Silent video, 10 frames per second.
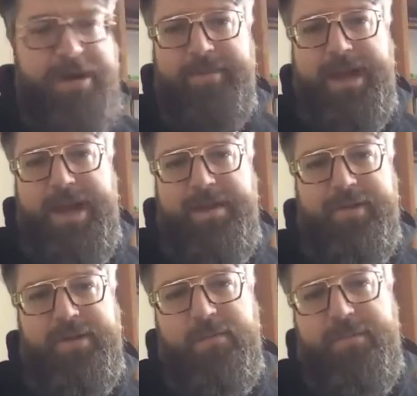to have,
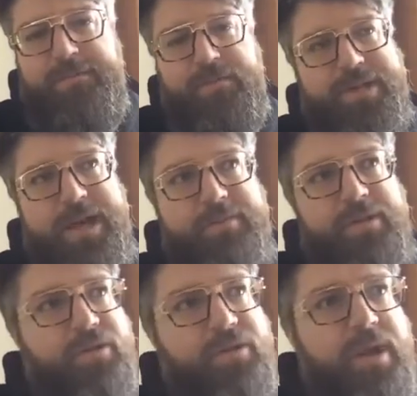and so I've been full-time
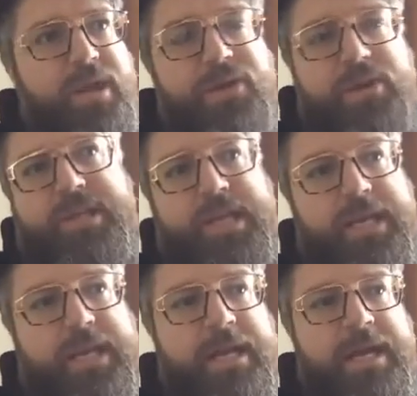since
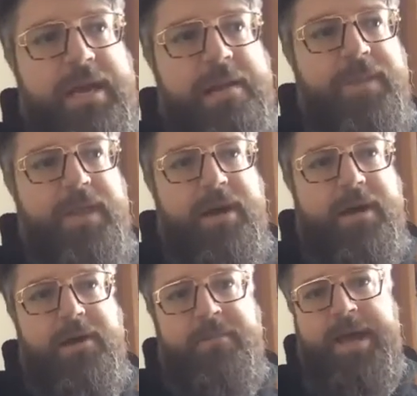2013,
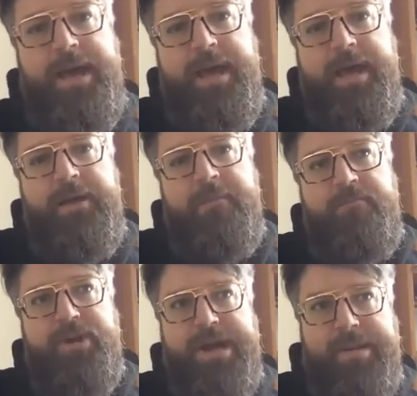and
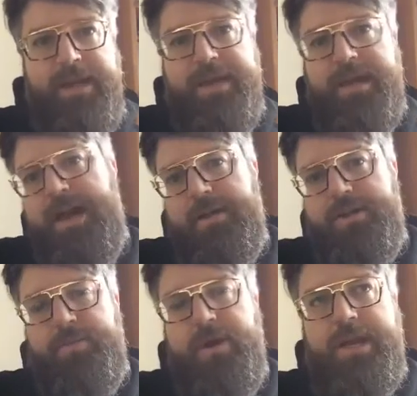predominantly in the
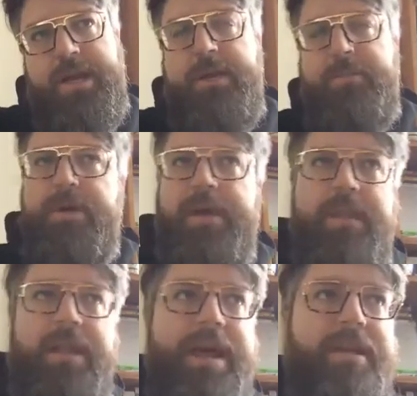college market, but in the
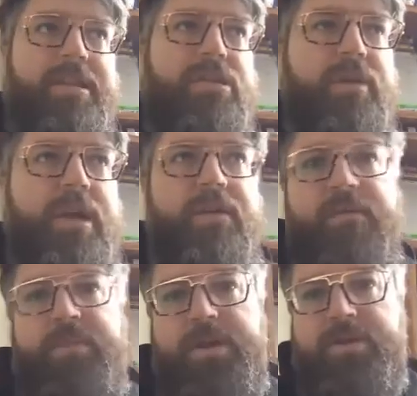last 3 years
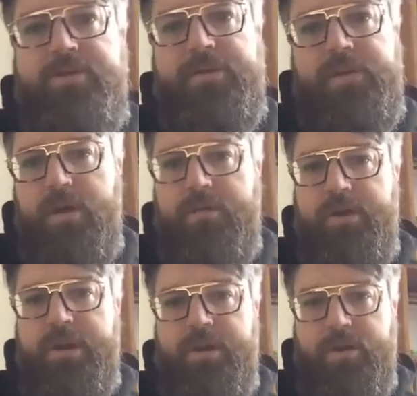I've been drifting over
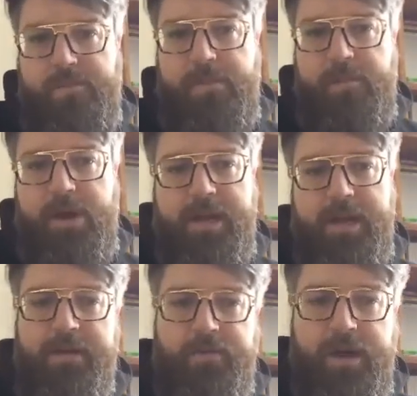into the corporate market
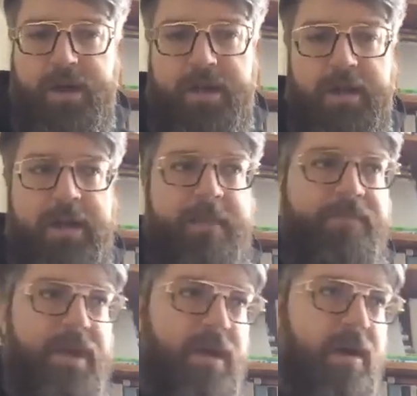as well.
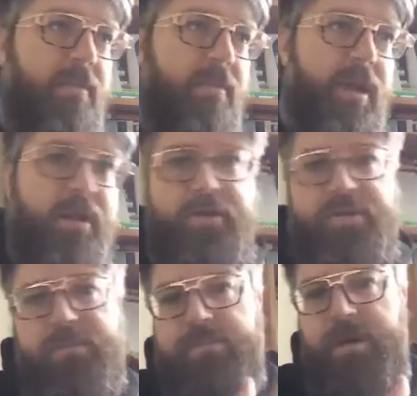And I do
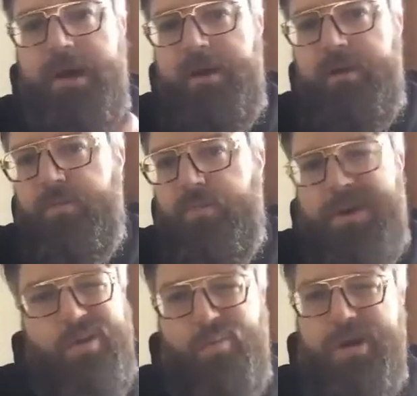some
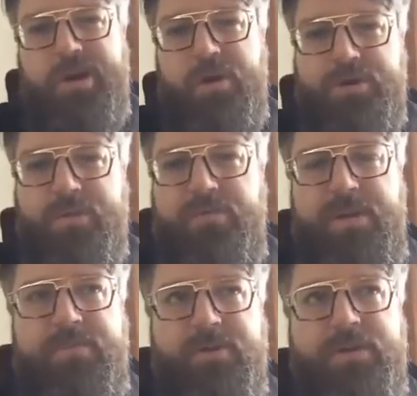one-on-one coaching with
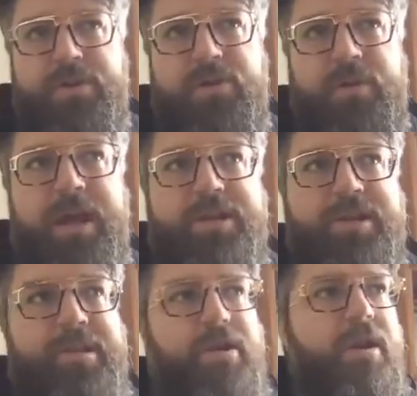people too. And I
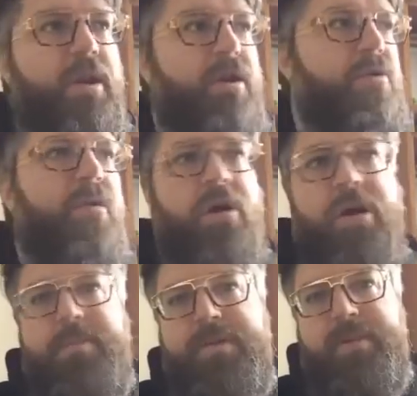just started a new
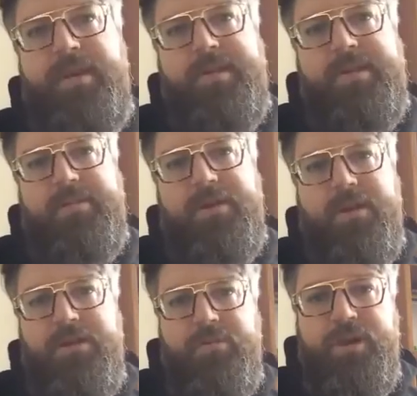arm of the business. I'm starting
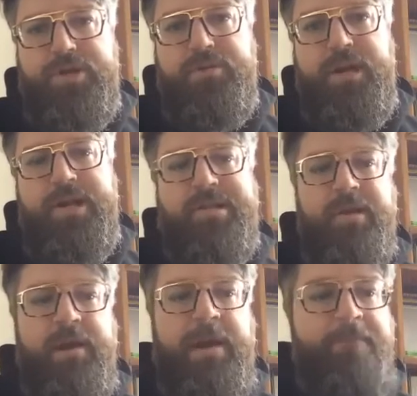to do retreats
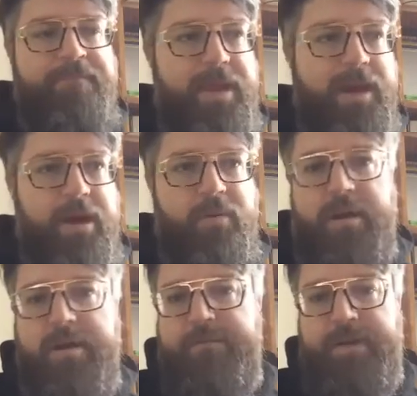where
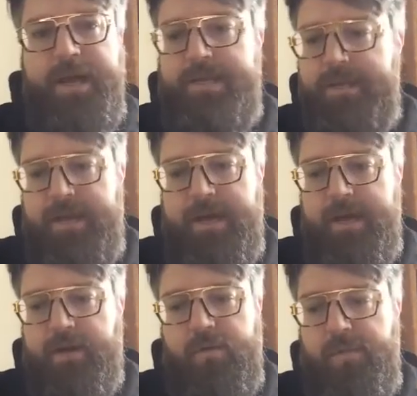I invite
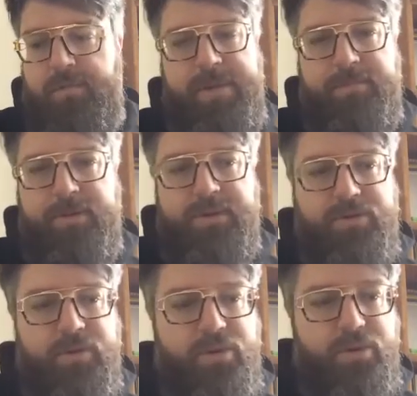a group of people
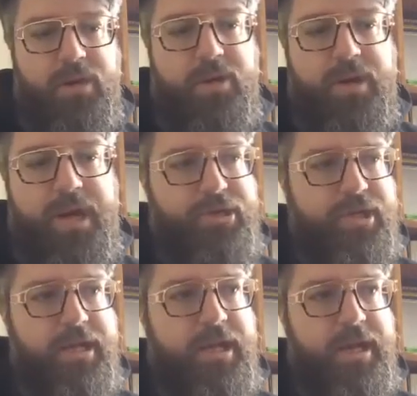to a cool
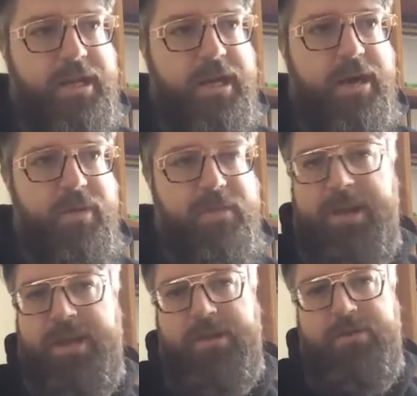location, and we
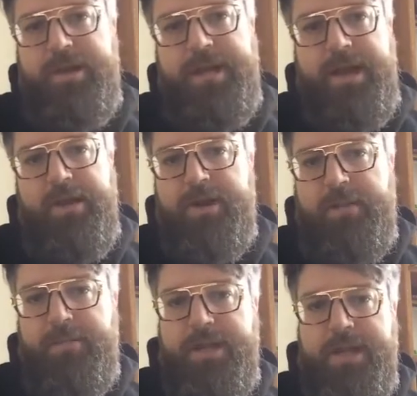spend either a day or a
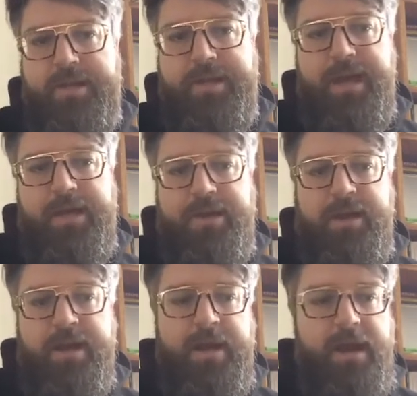couple of days together
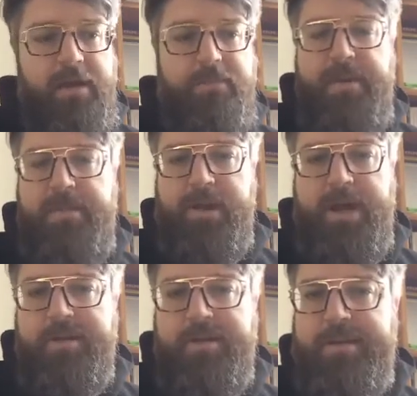helping people get
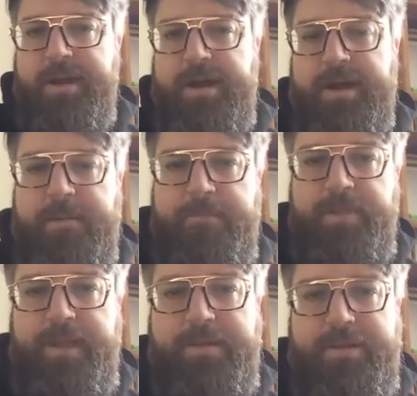unstuck.
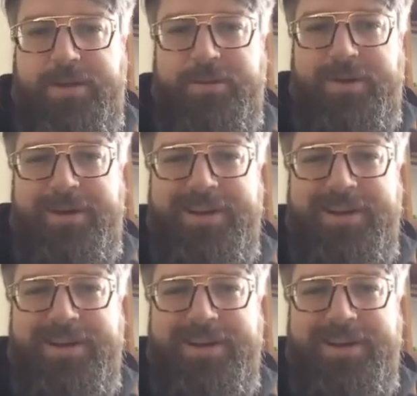And so,